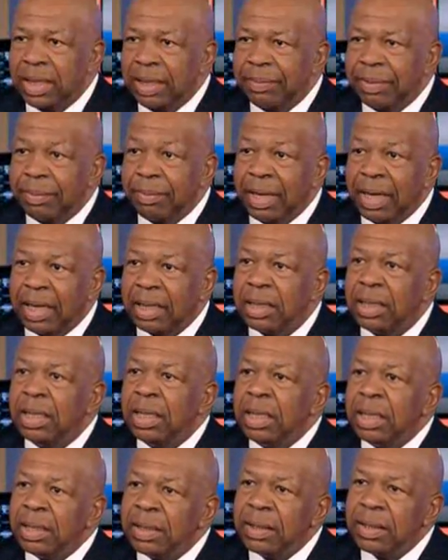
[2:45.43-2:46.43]
keep in mind,
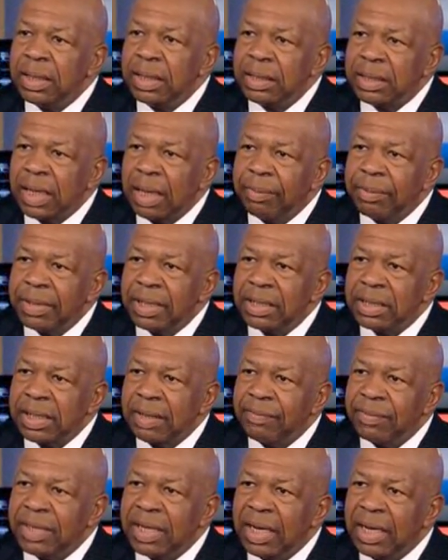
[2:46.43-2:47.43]
these companies
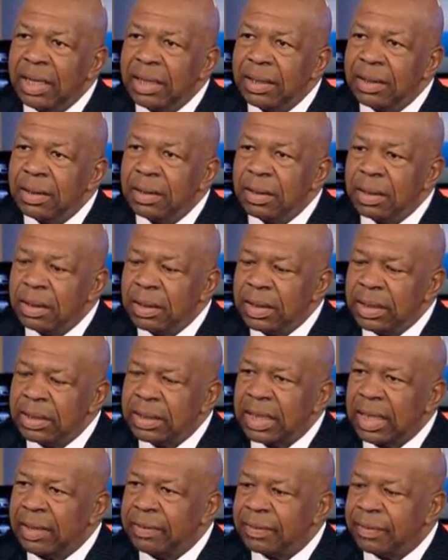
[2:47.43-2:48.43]
have done
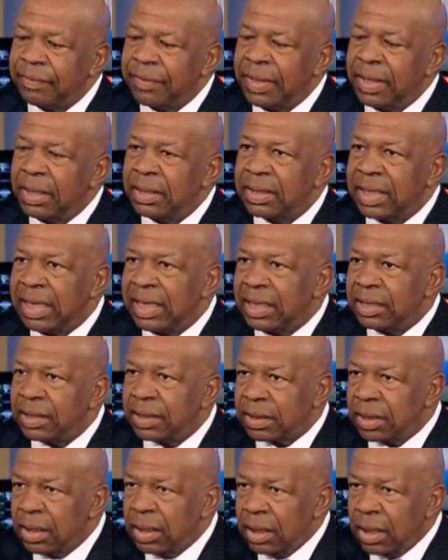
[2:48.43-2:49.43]
these kinds of things. That
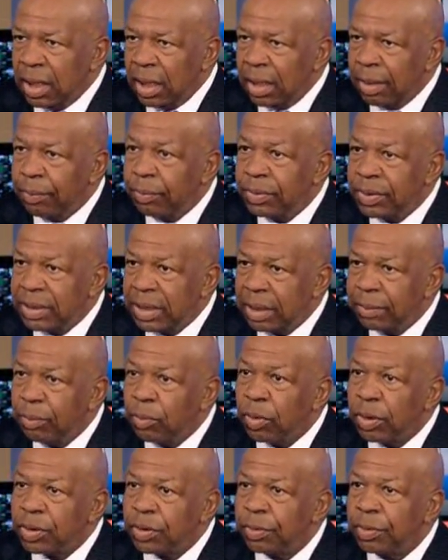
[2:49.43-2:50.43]
is, done
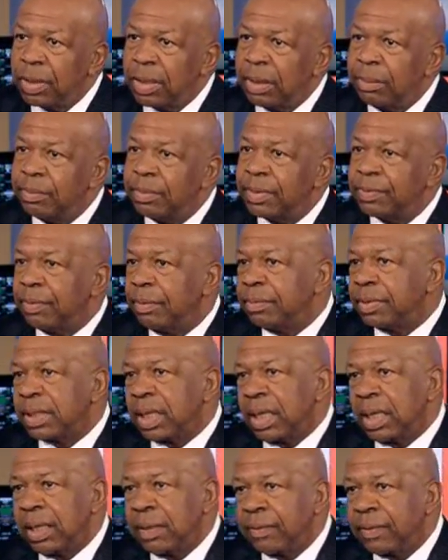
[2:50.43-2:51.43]
moratoriums from,
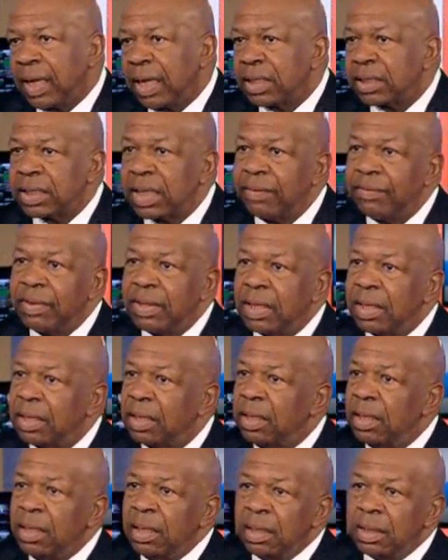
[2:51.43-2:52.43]
say,
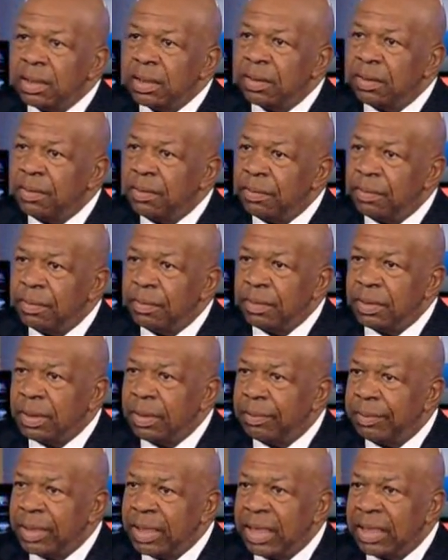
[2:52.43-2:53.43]
Thanksgiving to
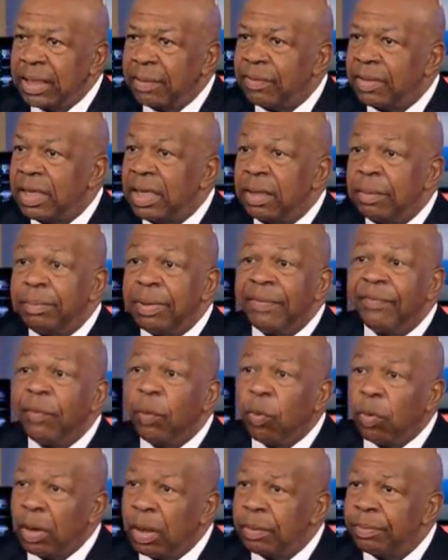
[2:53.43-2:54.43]
the beginning of the year
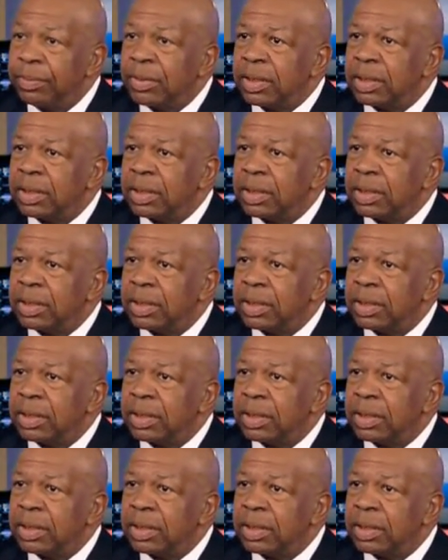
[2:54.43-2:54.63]
before,